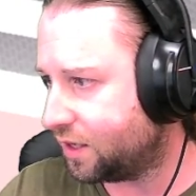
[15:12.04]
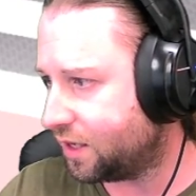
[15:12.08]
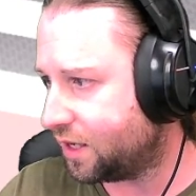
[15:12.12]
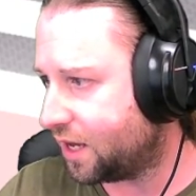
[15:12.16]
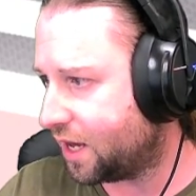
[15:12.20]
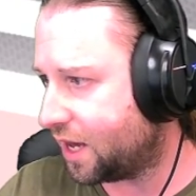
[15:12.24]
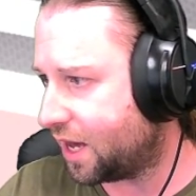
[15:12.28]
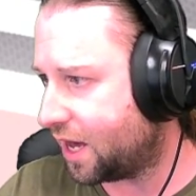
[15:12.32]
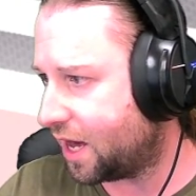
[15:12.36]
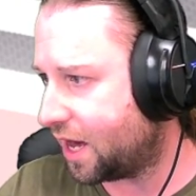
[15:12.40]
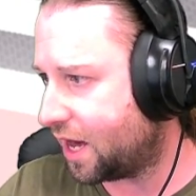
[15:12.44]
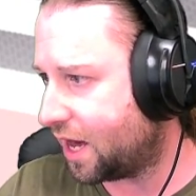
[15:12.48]

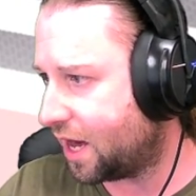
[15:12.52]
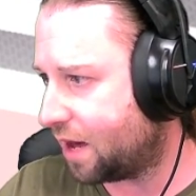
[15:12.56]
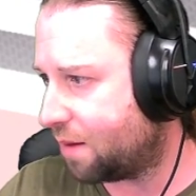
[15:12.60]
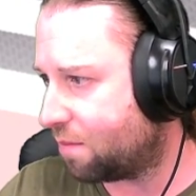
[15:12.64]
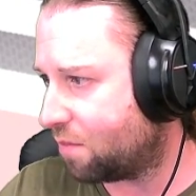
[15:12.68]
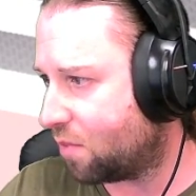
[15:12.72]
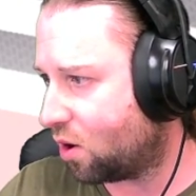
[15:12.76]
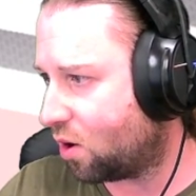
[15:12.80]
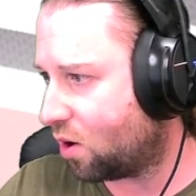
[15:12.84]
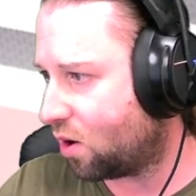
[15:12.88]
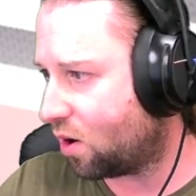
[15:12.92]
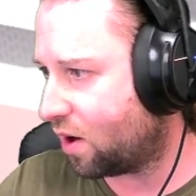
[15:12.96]
Yeah,
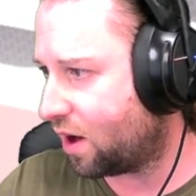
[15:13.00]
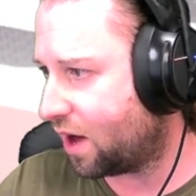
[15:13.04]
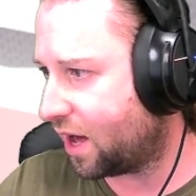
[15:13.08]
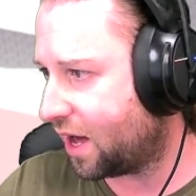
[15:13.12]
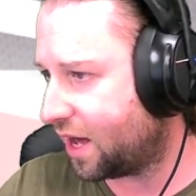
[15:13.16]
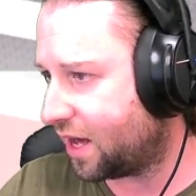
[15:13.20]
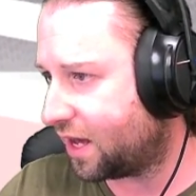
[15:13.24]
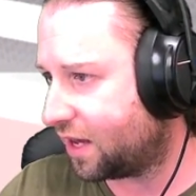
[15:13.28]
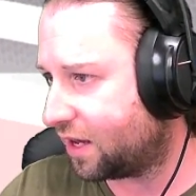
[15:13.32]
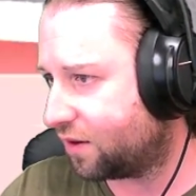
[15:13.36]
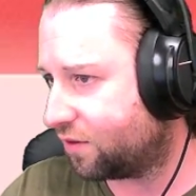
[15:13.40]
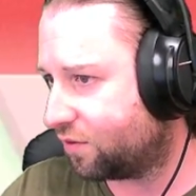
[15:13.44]

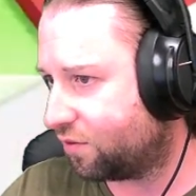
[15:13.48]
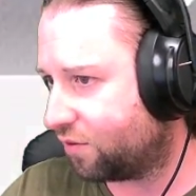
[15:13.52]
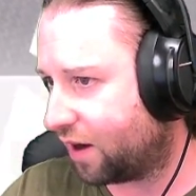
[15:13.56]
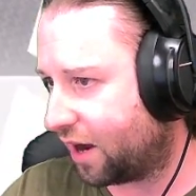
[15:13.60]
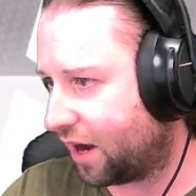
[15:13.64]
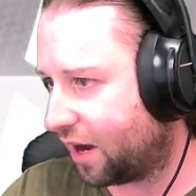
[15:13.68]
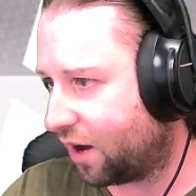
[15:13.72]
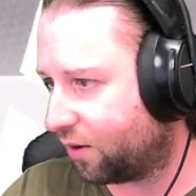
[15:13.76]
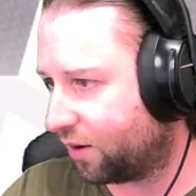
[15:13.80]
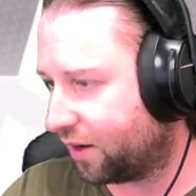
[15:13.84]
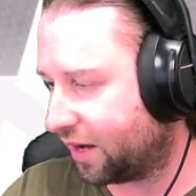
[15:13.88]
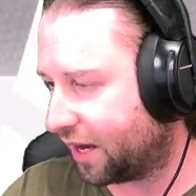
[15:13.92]
boy.
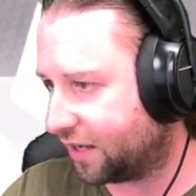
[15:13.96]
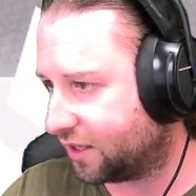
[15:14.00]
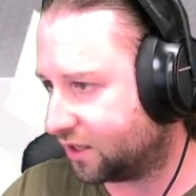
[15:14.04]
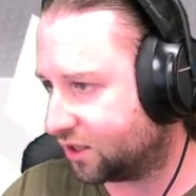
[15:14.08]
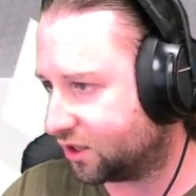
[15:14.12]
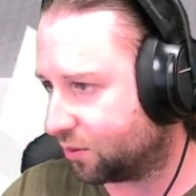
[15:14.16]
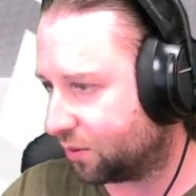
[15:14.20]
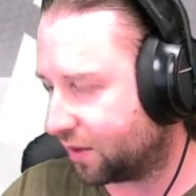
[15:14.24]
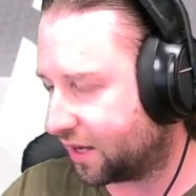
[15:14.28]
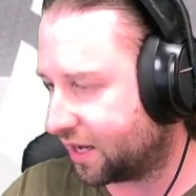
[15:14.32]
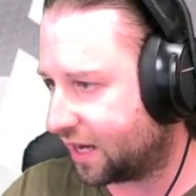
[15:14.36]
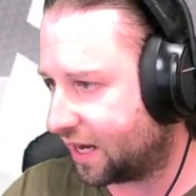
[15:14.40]
Right, okay,
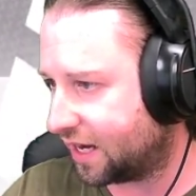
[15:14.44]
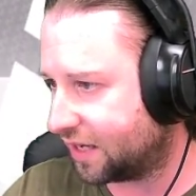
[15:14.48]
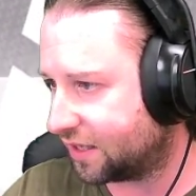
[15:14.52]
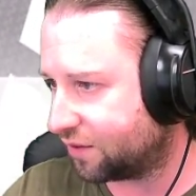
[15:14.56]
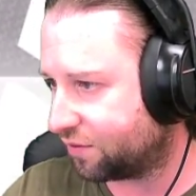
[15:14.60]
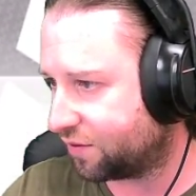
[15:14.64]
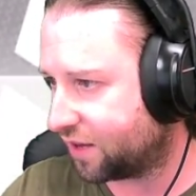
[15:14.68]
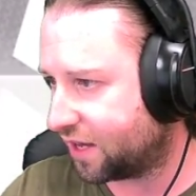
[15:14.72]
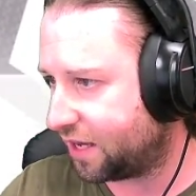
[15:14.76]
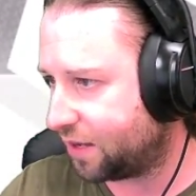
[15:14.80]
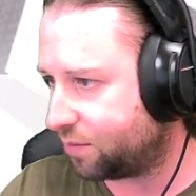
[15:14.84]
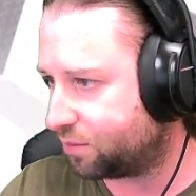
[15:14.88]
so it
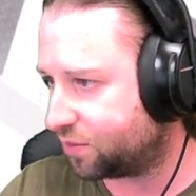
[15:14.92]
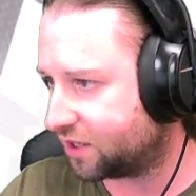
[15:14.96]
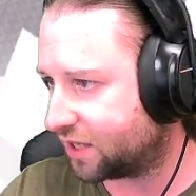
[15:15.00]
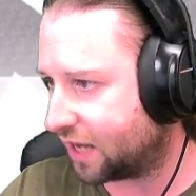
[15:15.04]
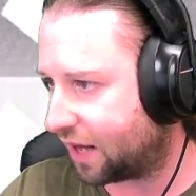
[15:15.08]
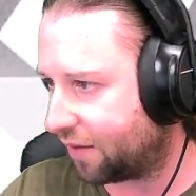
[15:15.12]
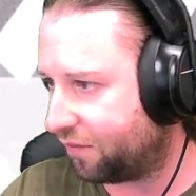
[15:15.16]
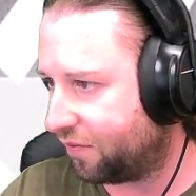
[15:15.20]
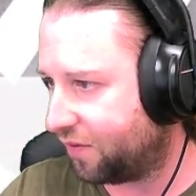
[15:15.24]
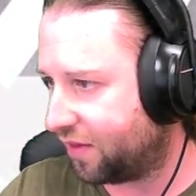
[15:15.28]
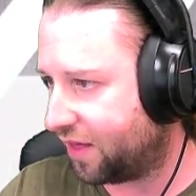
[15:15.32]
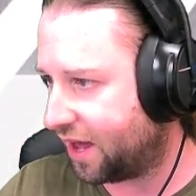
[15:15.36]
kind of keeps
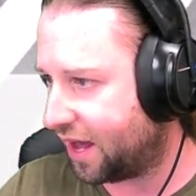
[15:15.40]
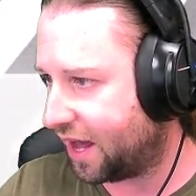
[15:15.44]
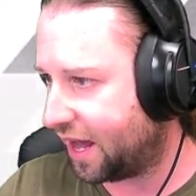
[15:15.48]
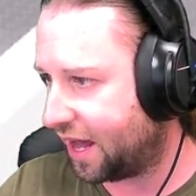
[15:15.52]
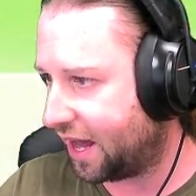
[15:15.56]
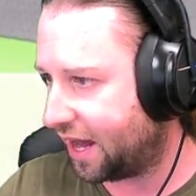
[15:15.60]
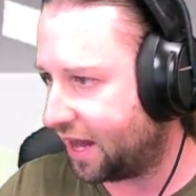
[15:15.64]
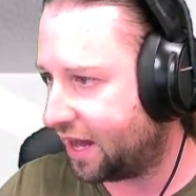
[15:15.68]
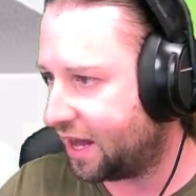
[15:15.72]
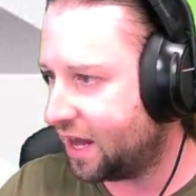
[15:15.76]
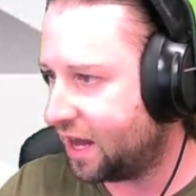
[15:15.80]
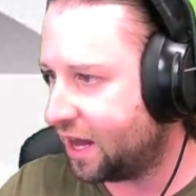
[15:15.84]
that
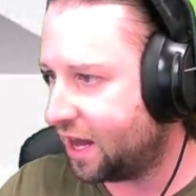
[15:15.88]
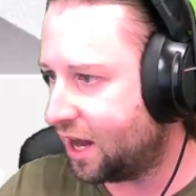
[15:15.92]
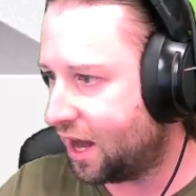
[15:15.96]
there.